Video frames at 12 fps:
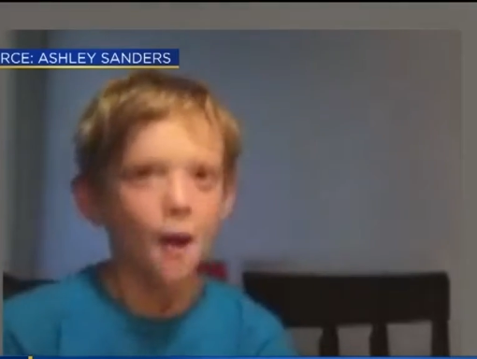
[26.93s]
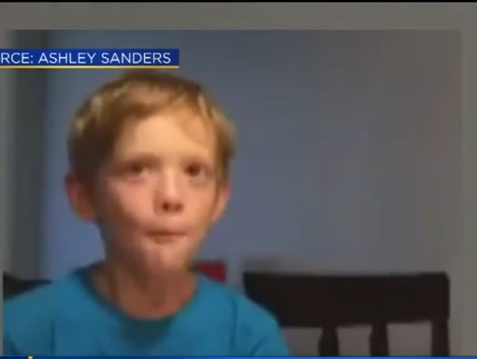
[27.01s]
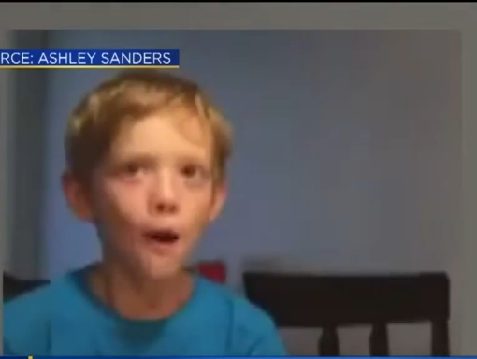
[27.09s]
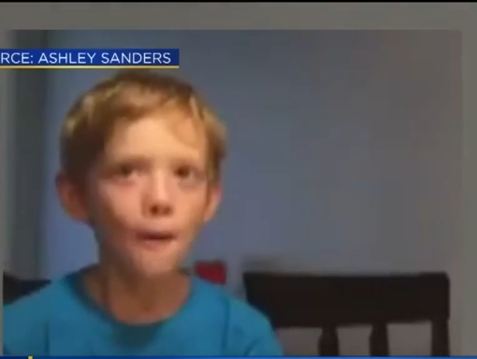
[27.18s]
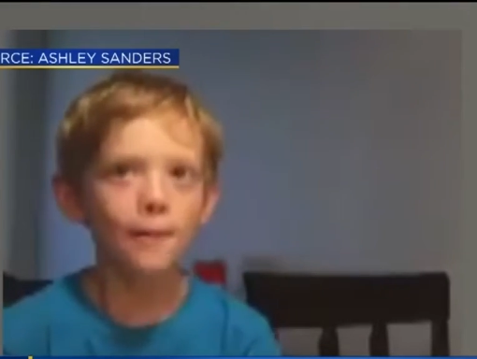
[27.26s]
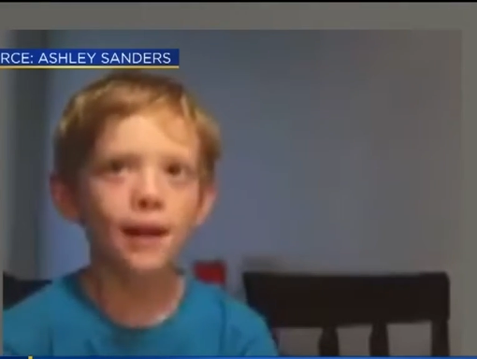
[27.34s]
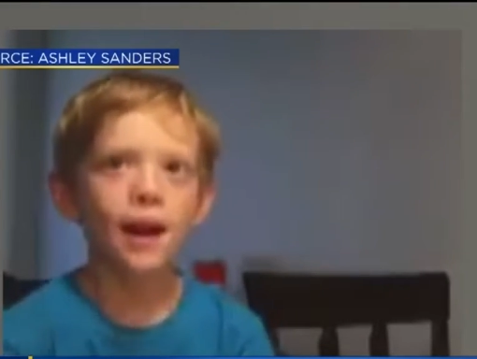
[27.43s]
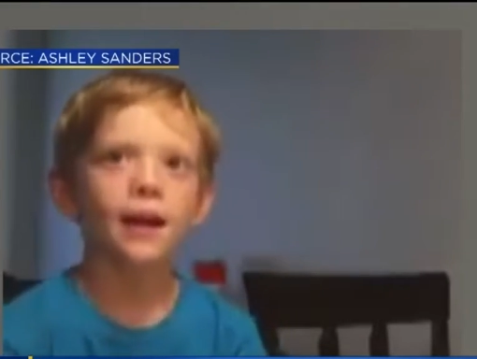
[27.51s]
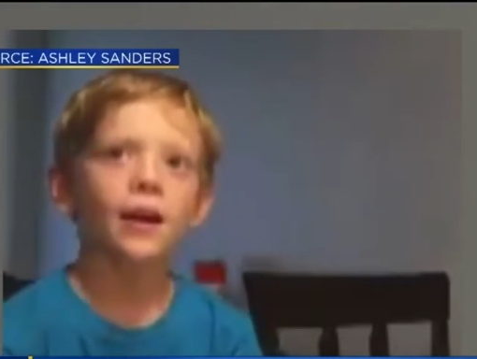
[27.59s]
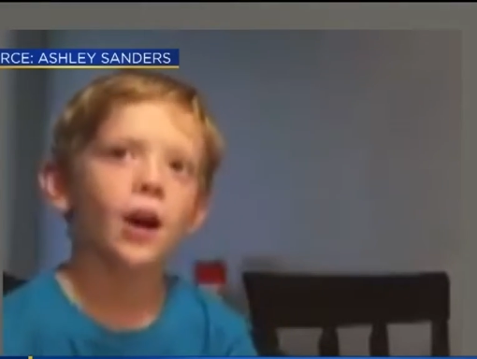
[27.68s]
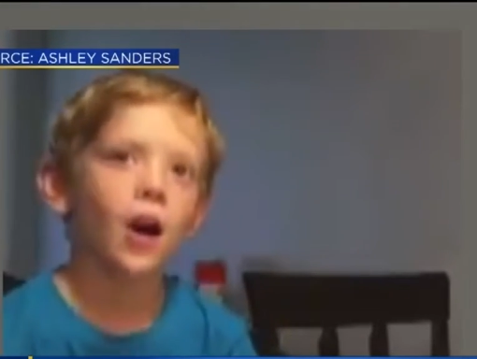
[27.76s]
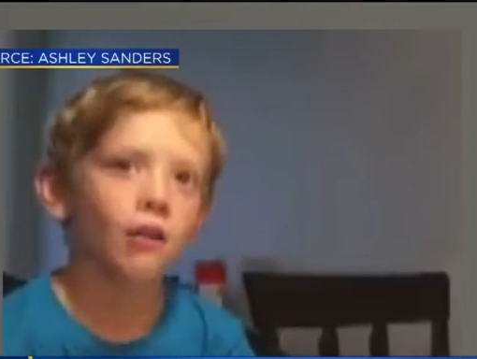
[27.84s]
Mom and
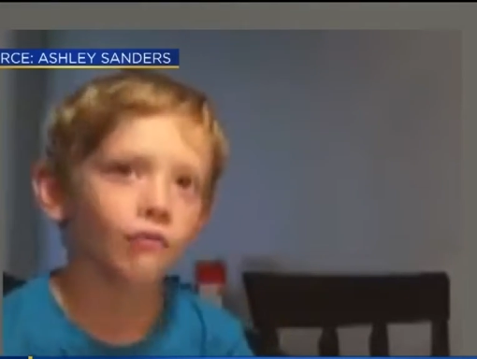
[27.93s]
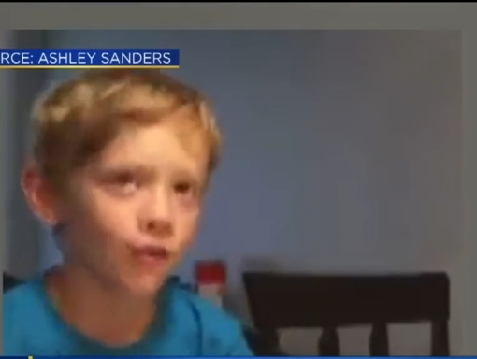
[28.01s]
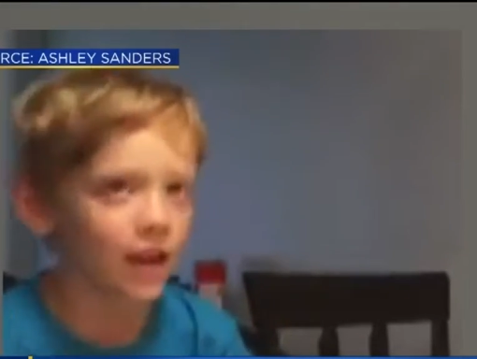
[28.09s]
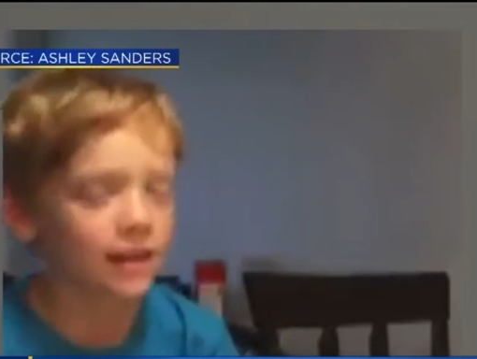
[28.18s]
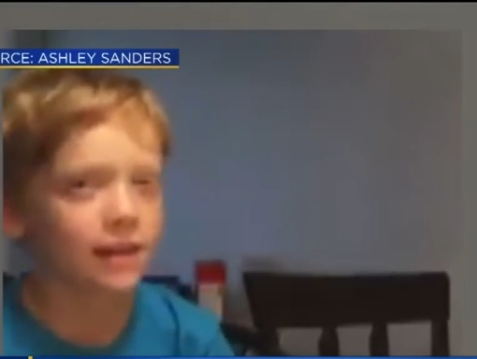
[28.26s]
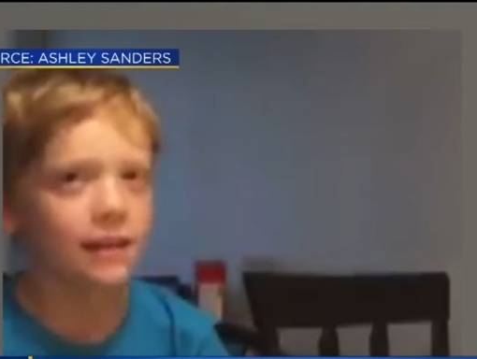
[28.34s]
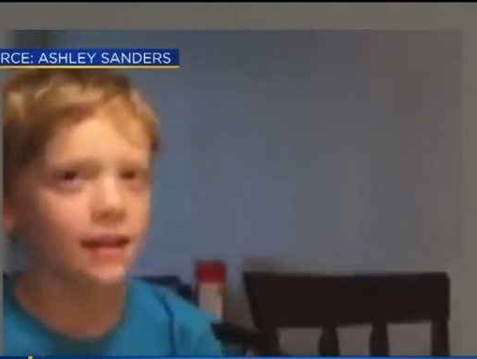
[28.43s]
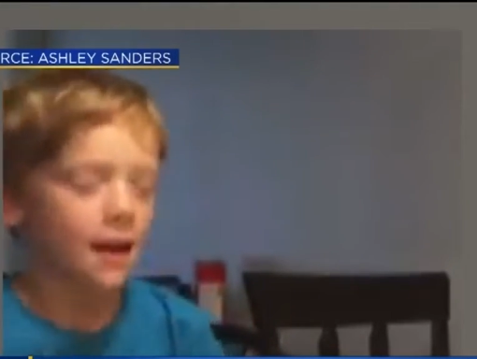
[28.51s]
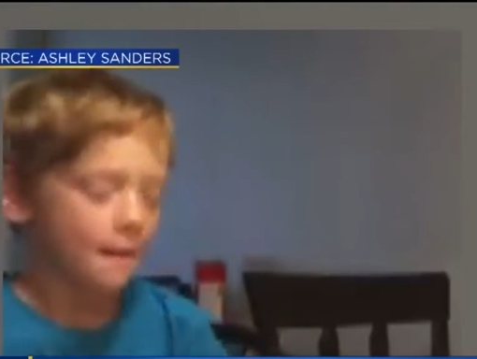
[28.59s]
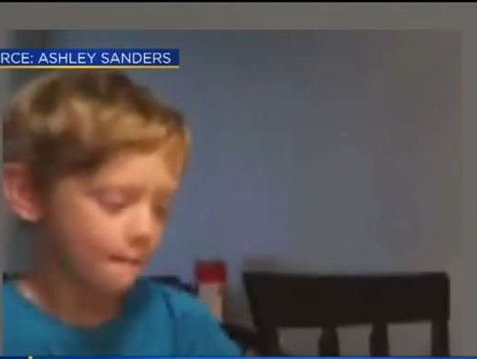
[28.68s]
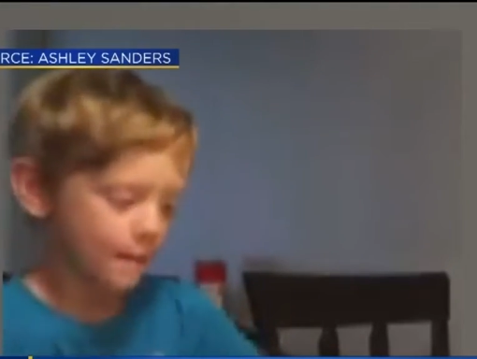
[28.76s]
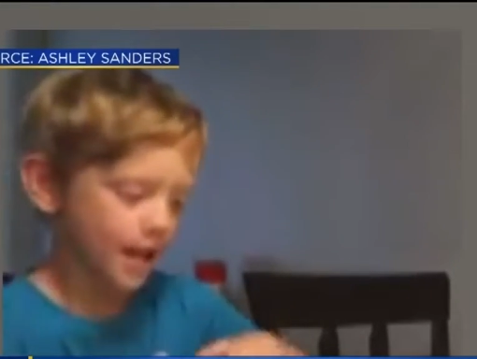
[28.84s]
I are raising
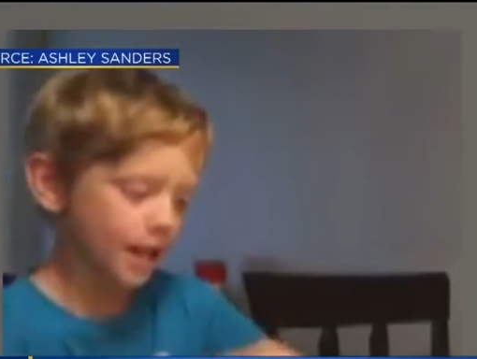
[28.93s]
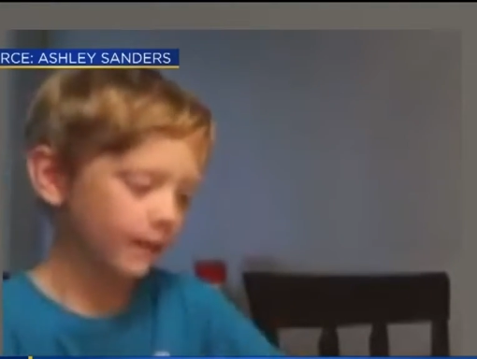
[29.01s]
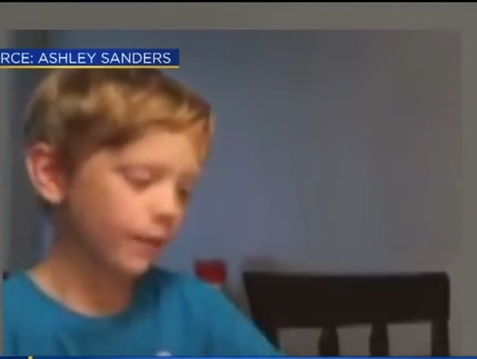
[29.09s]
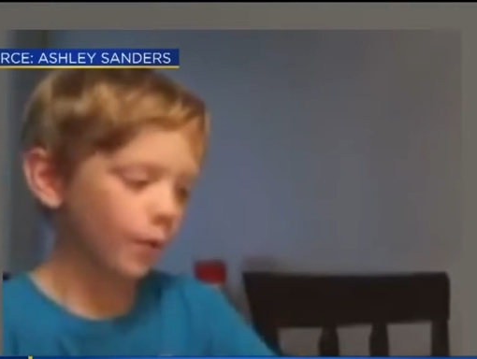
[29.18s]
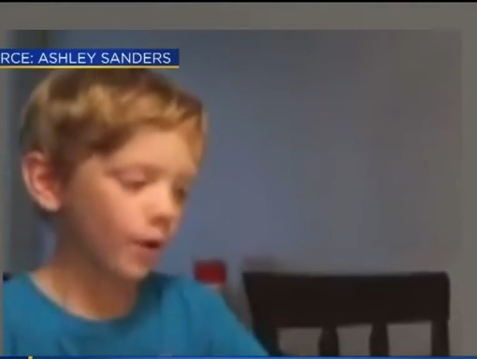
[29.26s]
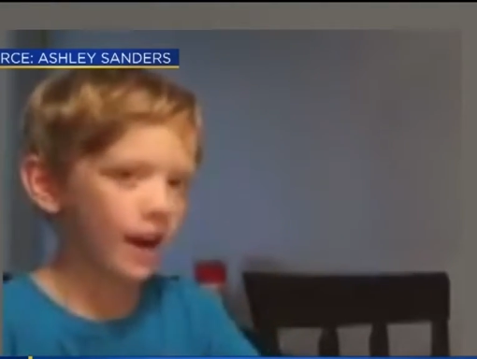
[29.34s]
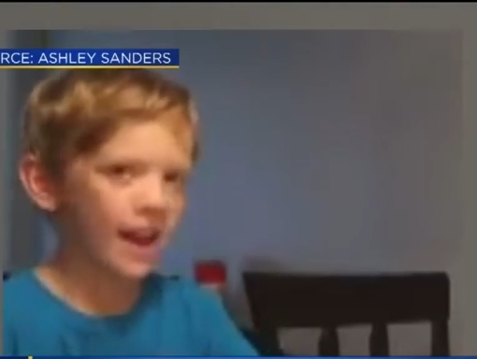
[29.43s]
money for